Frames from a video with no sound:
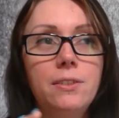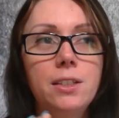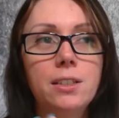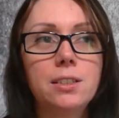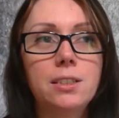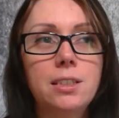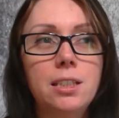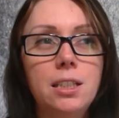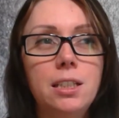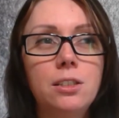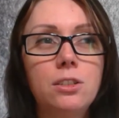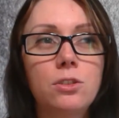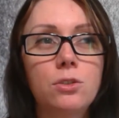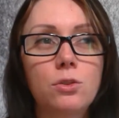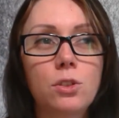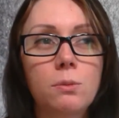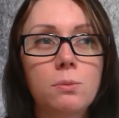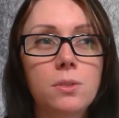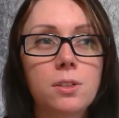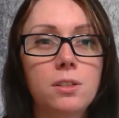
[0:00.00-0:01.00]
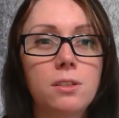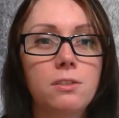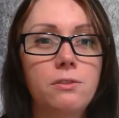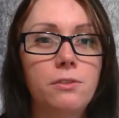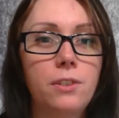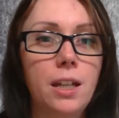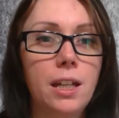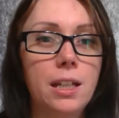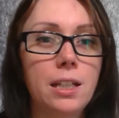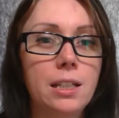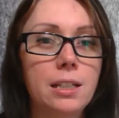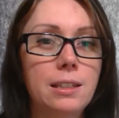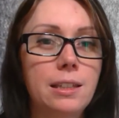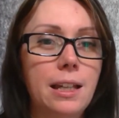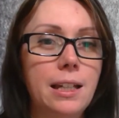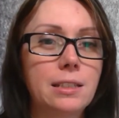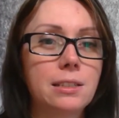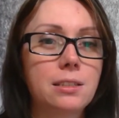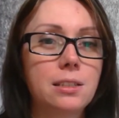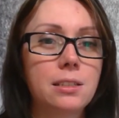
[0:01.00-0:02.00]
scene descriptions vague in
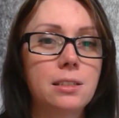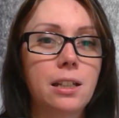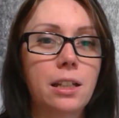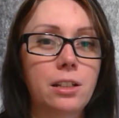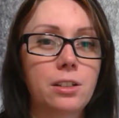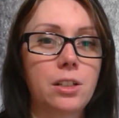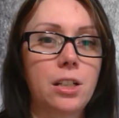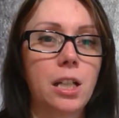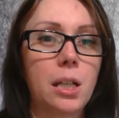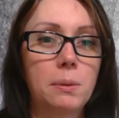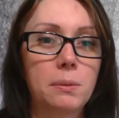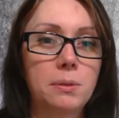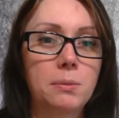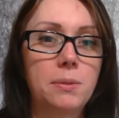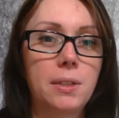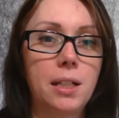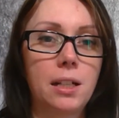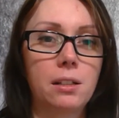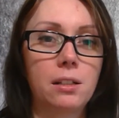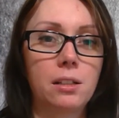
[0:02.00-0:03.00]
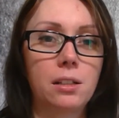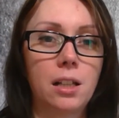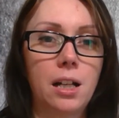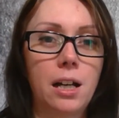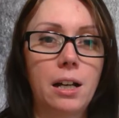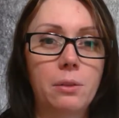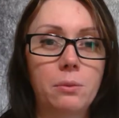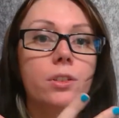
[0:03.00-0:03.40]
that sense actually helps me out a lot.